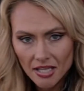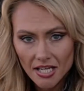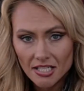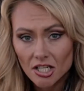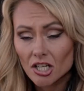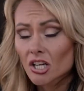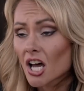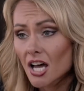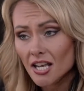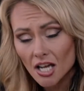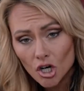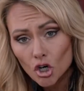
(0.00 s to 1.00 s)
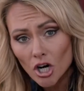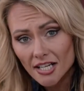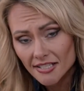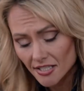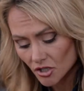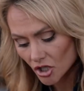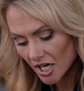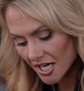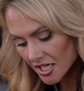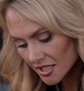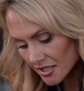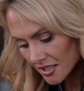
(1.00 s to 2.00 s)
like to cut across the
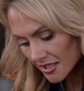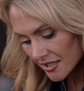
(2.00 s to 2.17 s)
grain.